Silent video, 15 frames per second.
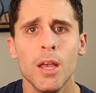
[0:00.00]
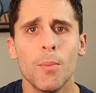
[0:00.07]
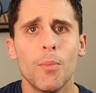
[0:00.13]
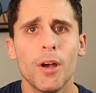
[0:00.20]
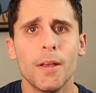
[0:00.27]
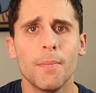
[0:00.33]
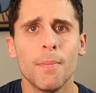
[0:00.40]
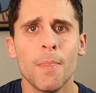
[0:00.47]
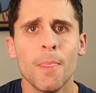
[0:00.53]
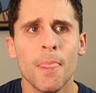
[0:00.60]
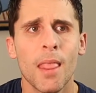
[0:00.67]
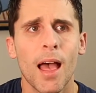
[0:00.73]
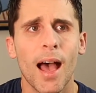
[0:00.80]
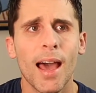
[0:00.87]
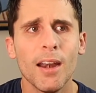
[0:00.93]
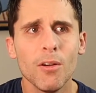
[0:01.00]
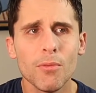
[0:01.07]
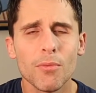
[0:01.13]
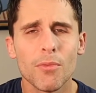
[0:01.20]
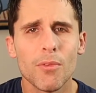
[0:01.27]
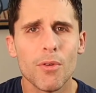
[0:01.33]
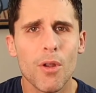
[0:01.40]
but I
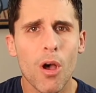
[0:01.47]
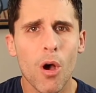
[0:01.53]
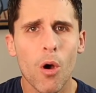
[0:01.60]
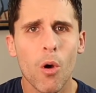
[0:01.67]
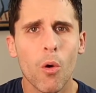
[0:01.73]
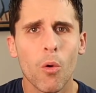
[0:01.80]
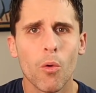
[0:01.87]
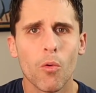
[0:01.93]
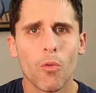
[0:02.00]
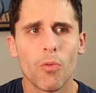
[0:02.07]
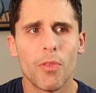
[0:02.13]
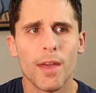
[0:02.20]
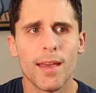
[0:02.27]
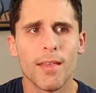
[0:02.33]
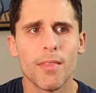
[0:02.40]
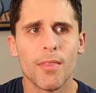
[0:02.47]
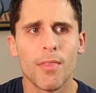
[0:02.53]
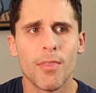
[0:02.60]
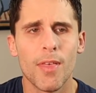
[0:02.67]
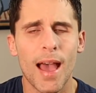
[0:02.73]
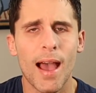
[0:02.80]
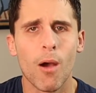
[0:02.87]
don't know
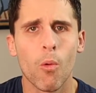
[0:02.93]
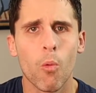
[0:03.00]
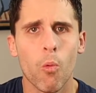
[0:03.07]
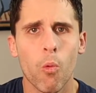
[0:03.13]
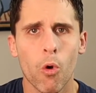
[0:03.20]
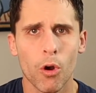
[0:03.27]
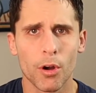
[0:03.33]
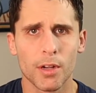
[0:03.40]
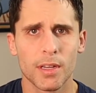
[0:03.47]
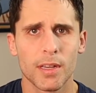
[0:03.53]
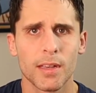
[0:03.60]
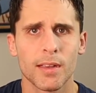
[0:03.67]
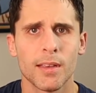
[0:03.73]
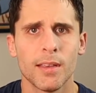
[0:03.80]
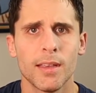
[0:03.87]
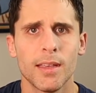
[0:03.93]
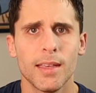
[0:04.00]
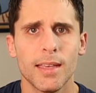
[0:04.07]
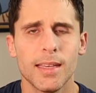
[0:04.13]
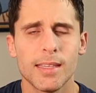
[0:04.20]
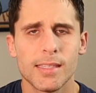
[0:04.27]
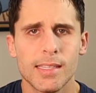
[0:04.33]
that work
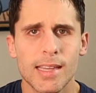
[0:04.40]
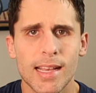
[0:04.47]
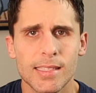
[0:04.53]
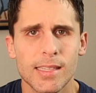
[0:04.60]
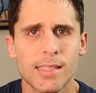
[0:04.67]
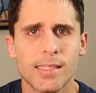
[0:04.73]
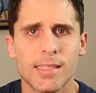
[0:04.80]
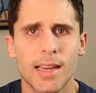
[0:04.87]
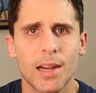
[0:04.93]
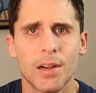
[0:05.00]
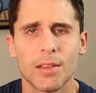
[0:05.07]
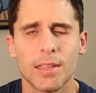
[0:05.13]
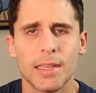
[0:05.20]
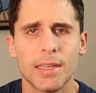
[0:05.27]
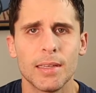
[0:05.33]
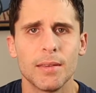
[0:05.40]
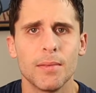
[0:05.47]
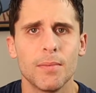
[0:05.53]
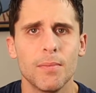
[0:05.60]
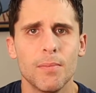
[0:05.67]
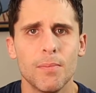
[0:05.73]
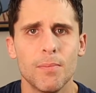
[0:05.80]
is necessarily
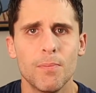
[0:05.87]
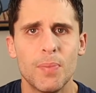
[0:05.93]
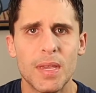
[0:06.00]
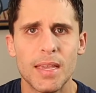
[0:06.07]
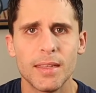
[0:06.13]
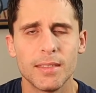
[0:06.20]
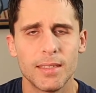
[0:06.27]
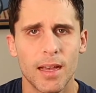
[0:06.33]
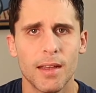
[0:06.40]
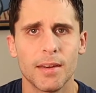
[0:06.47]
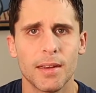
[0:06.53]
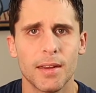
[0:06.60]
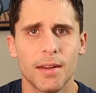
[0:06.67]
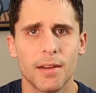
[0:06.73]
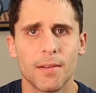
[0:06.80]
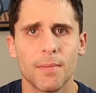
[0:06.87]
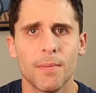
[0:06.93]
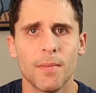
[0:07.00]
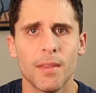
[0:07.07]
being done here.